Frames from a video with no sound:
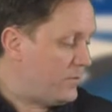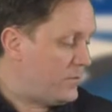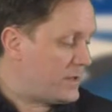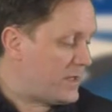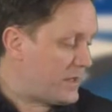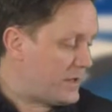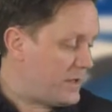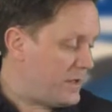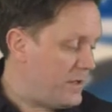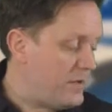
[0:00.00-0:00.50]
was
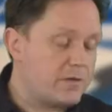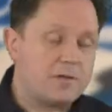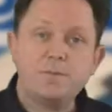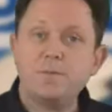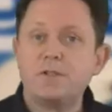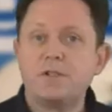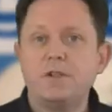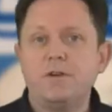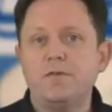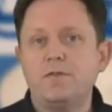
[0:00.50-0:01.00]
actually use
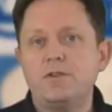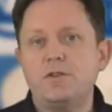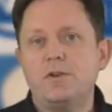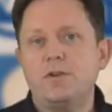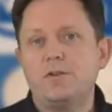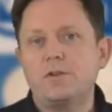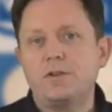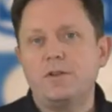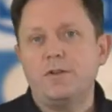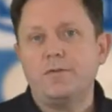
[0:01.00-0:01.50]
some soft
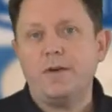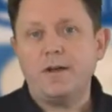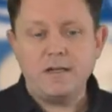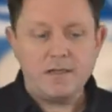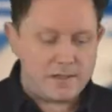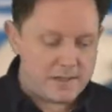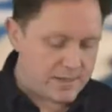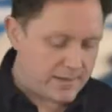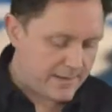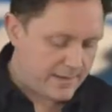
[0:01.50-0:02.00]
jaws on the
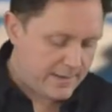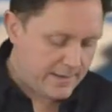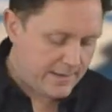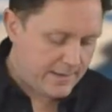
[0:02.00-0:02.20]
vise